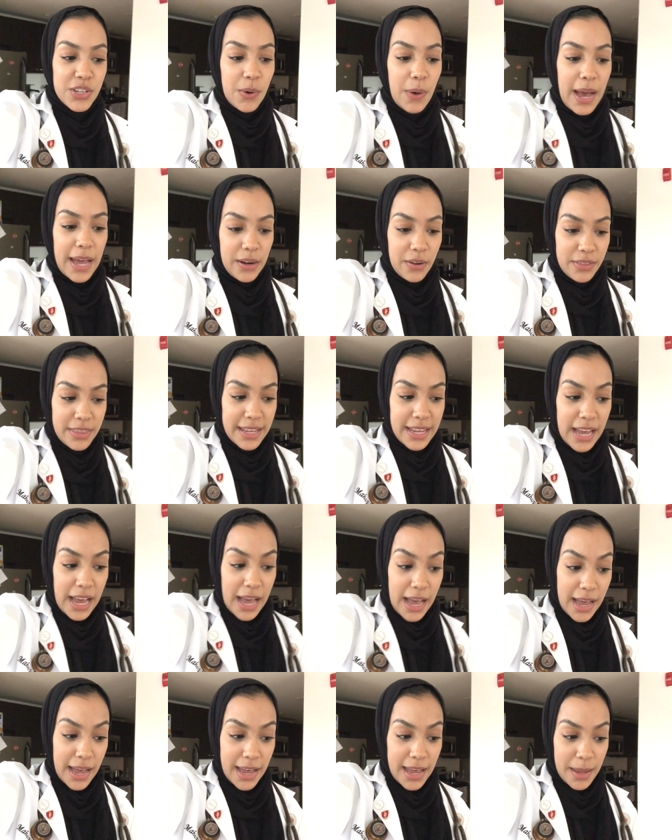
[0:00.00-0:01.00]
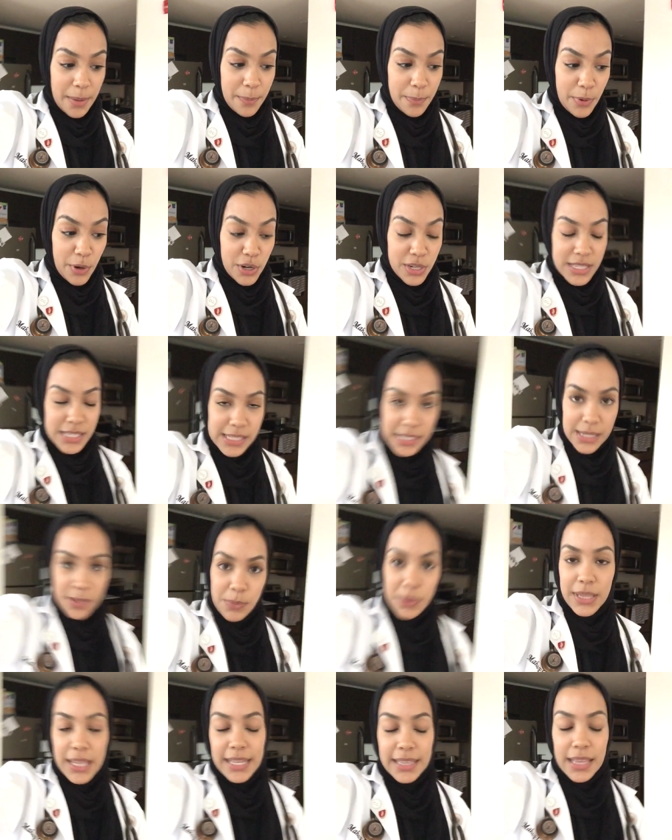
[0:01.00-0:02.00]
So I don't think I personally
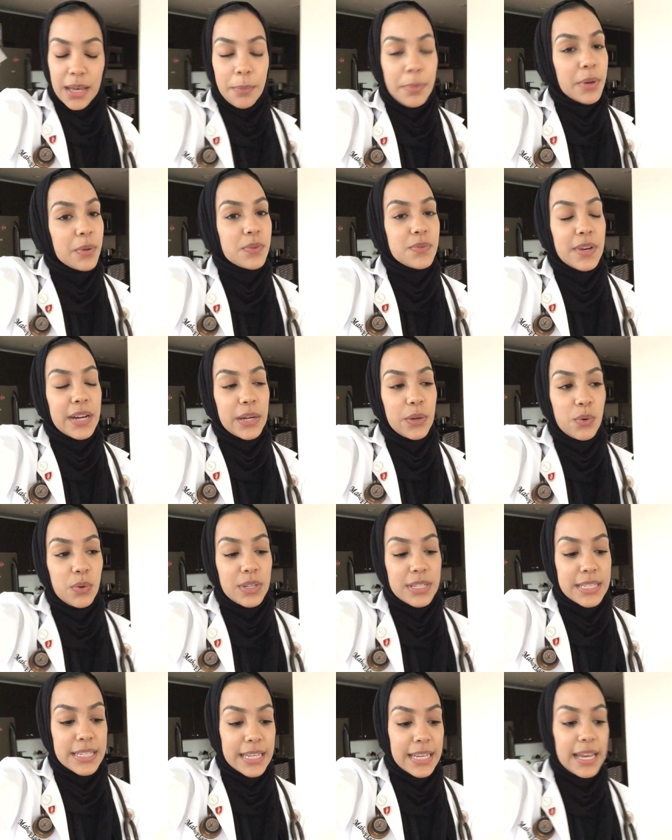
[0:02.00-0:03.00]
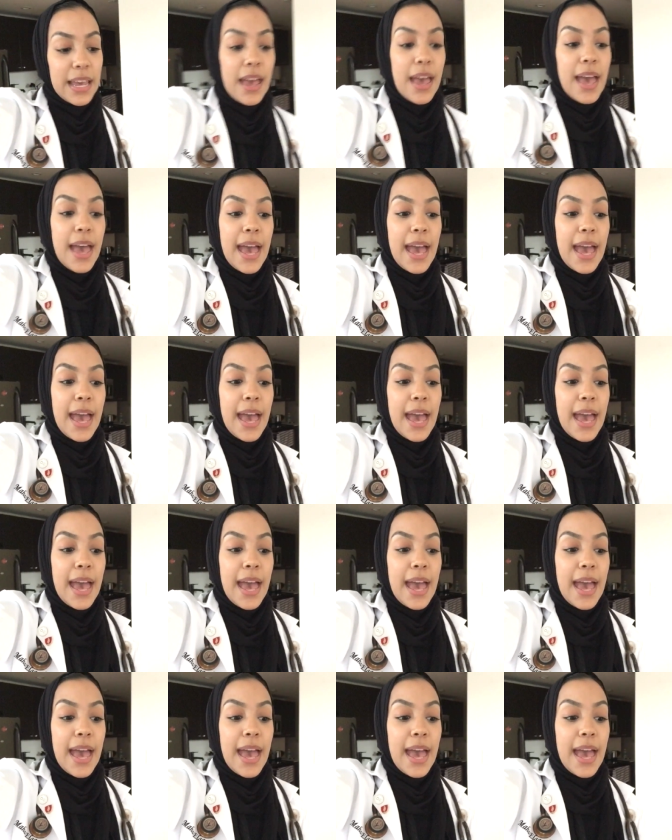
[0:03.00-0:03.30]
would like that, but it was very cool to see.